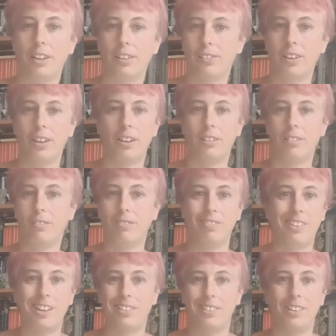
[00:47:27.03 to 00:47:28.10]
So
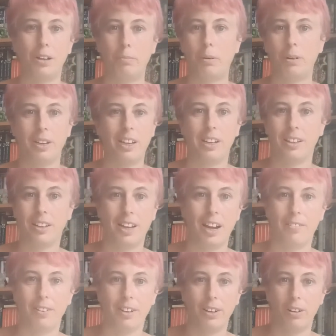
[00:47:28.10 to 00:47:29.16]
there's no point in
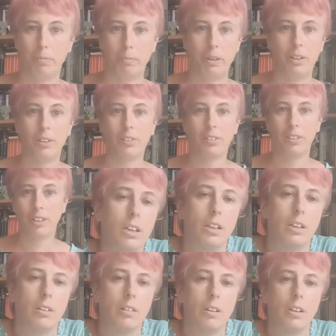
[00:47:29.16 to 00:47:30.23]
carrying on, because
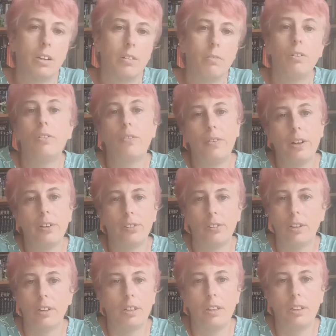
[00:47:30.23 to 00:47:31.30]
which reveals the